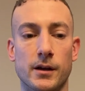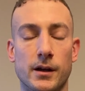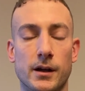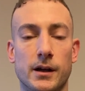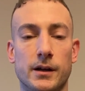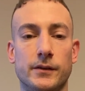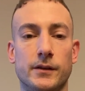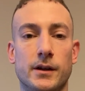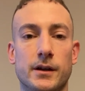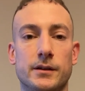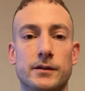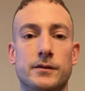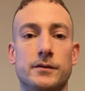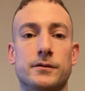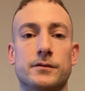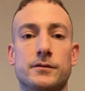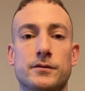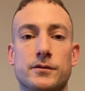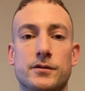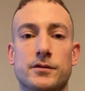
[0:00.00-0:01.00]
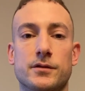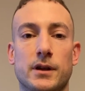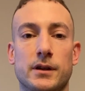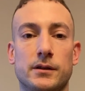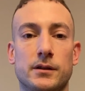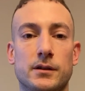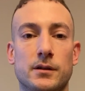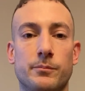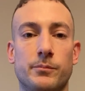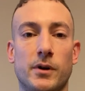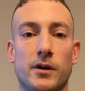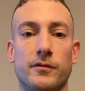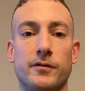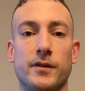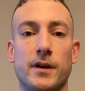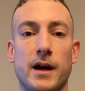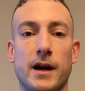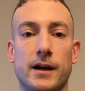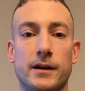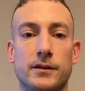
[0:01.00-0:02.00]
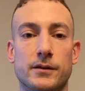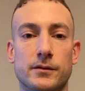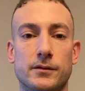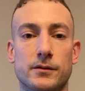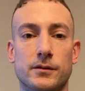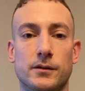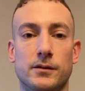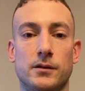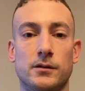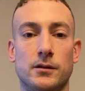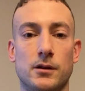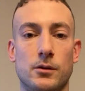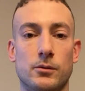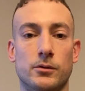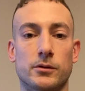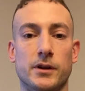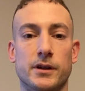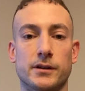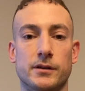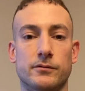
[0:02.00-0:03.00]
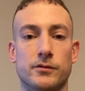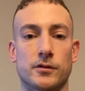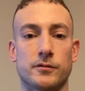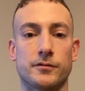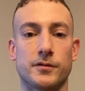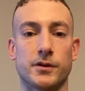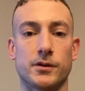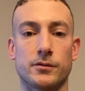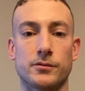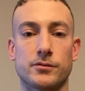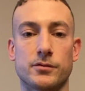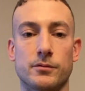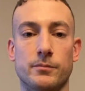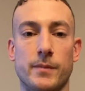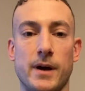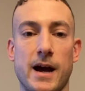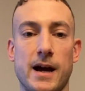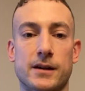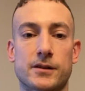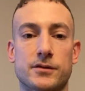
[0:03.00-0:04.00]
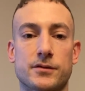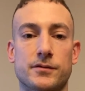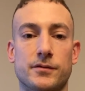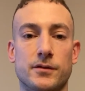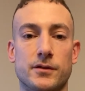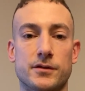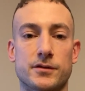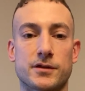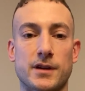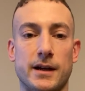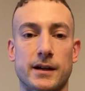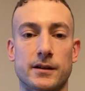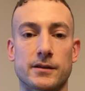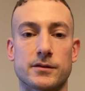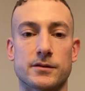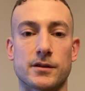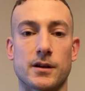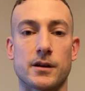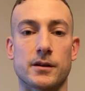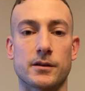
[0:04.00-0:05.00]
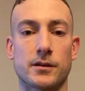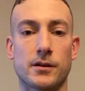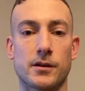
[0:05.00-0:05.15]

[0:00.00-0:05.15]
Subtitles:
and then slightly above that on the lower end of our VO2 Max for the second set.